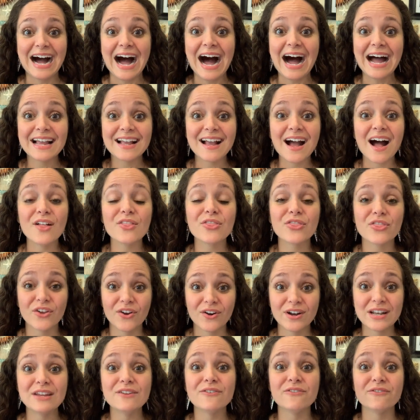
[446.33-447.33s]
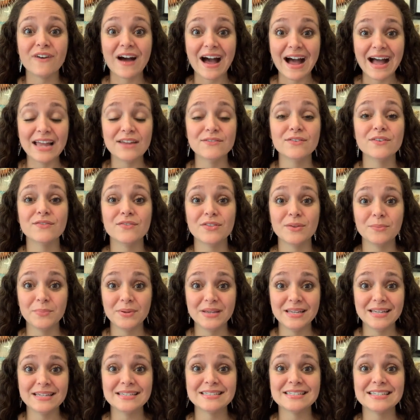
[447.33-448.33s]
I got 35 of the
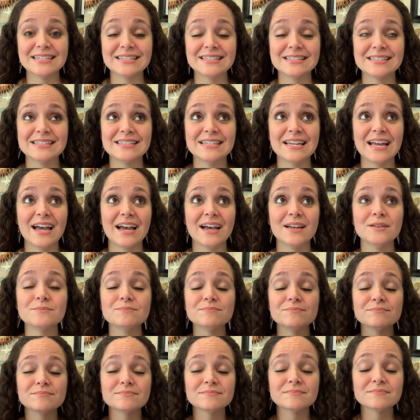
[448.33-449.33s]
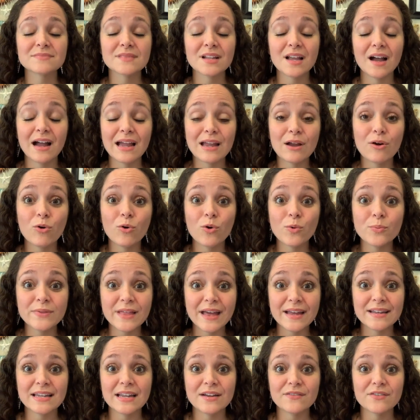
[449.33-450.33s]
piece instead. I hope
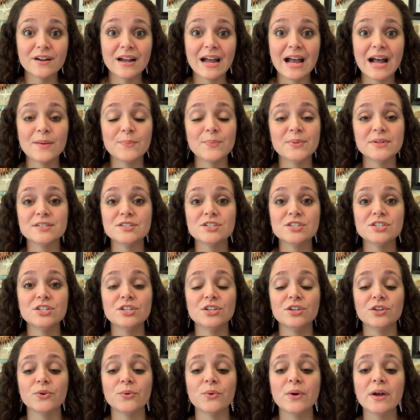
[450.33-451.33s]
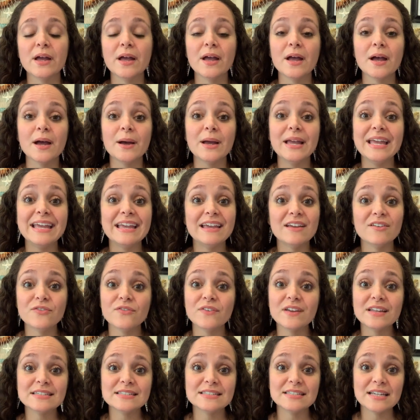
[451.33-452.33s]
that never happens to you. If
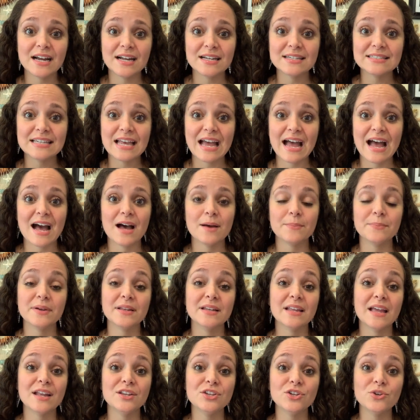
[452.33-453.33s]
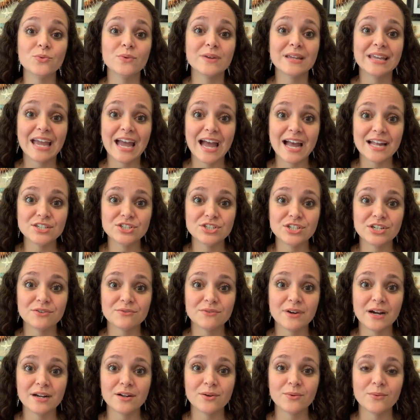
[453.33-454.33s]
it does happen and you catch it
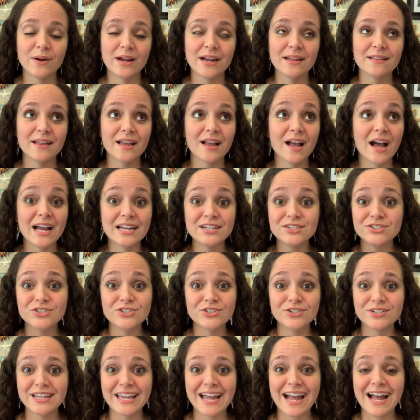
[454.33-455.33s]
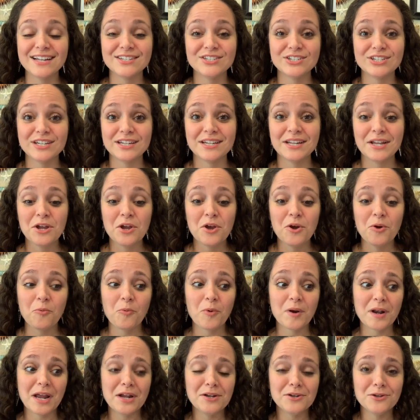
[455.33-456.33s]
right away, like I should catch it,
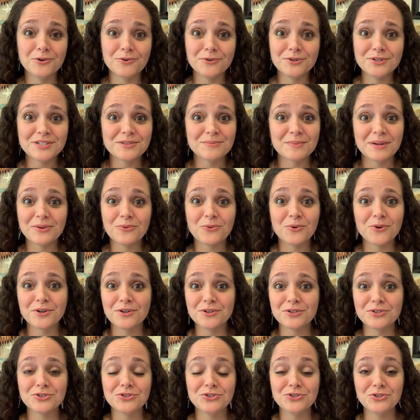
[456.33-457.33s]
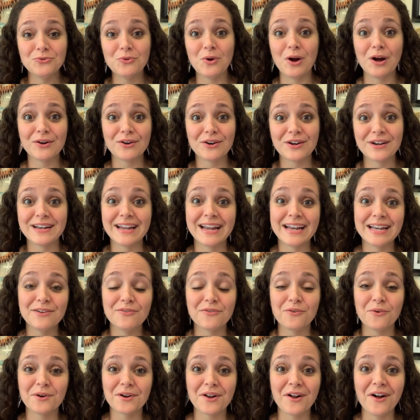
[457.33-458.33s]
when I notice my order's
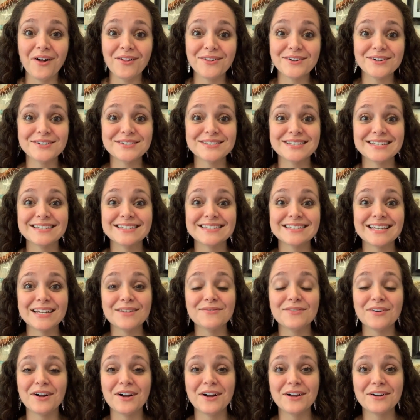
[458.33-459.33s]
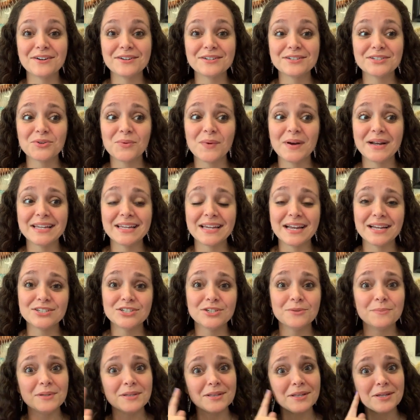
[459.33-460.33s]
$284 instead of $120, I
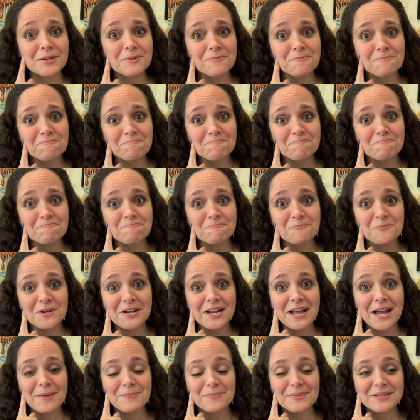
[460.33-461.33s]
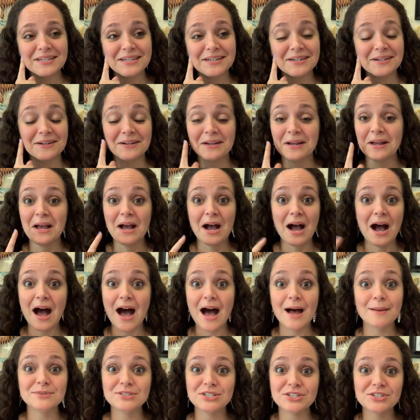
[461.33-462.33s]
should be like, what happened here?
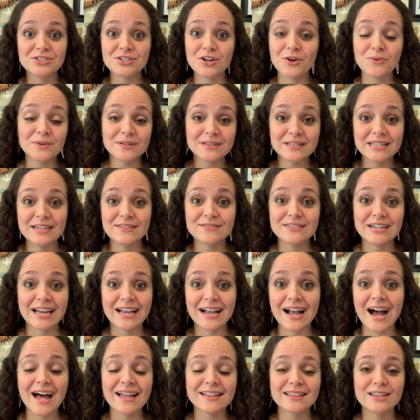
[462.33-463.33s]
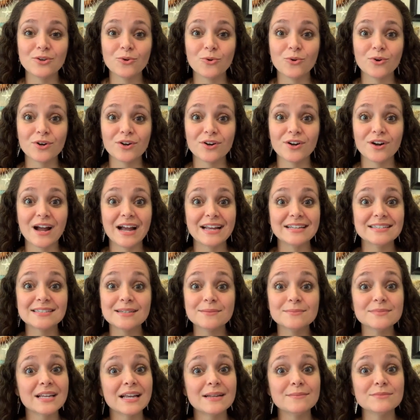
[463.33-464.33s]
I'm just so relieved I got the order, I
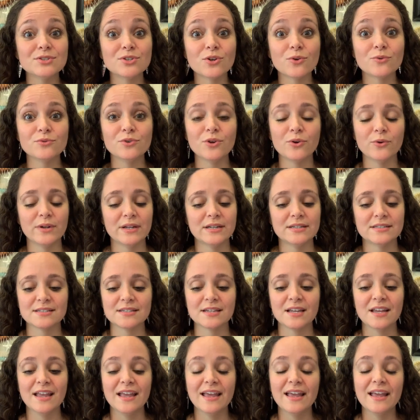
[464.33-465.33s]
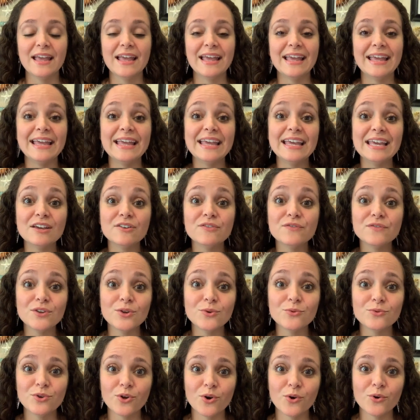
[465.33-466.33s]
sometimes don't notice. If
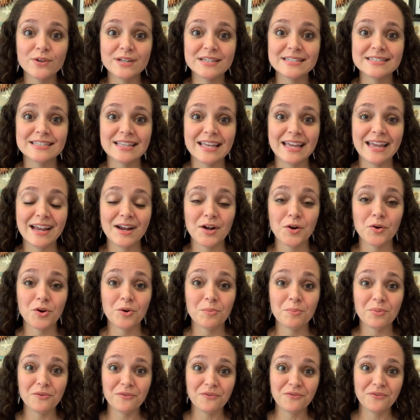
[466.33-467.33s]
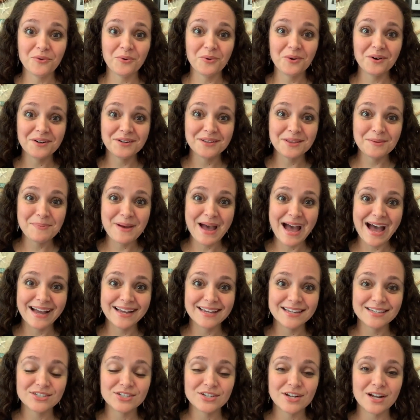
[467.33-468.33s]
you notice the error before the
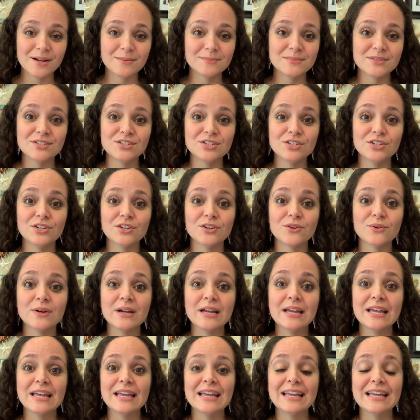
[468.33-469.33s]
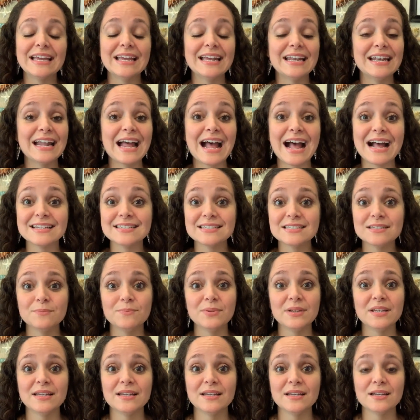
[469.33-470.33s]
package comes to you, it has to
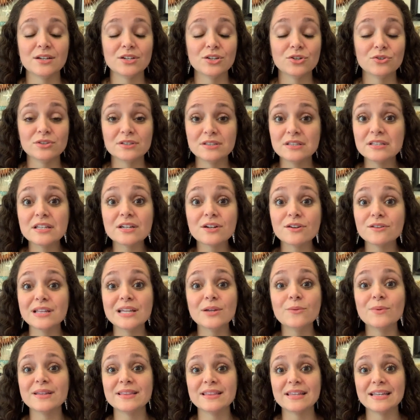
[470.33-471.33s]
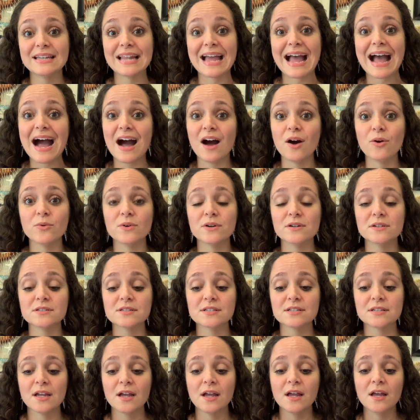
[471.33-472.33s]
be literally within
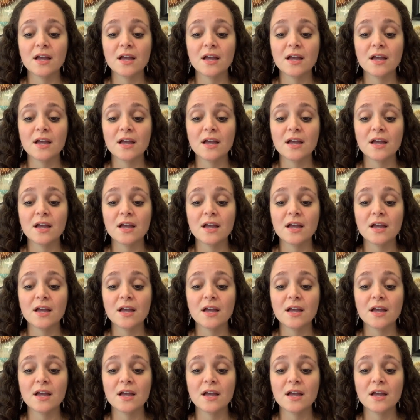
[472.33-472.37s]
hours.